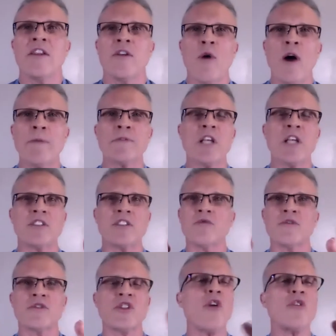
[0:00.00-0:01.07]
the website's
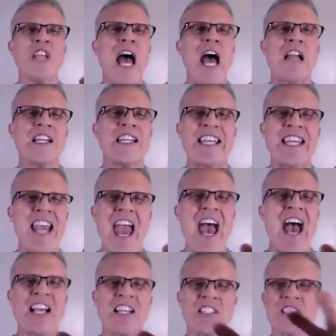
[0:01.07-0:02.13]
Totality
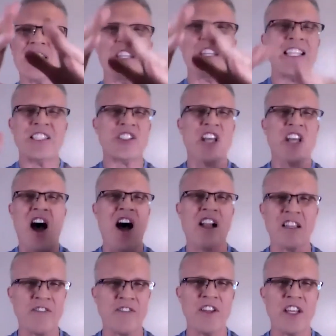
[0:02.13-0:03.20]
X leads to
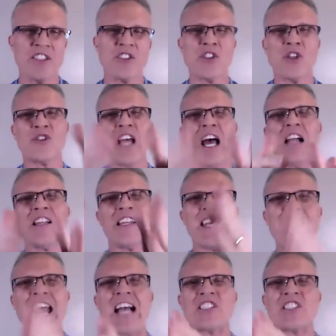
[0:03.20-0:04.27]
all of this.
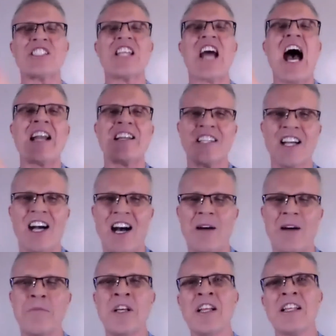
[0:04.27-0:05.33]

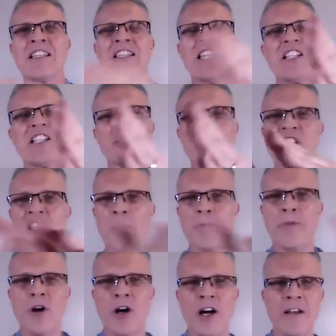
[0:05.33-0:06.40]
TotalityX.com leads to the
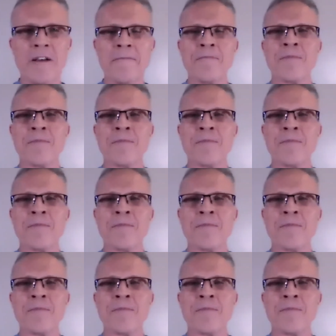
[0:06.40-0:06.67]
book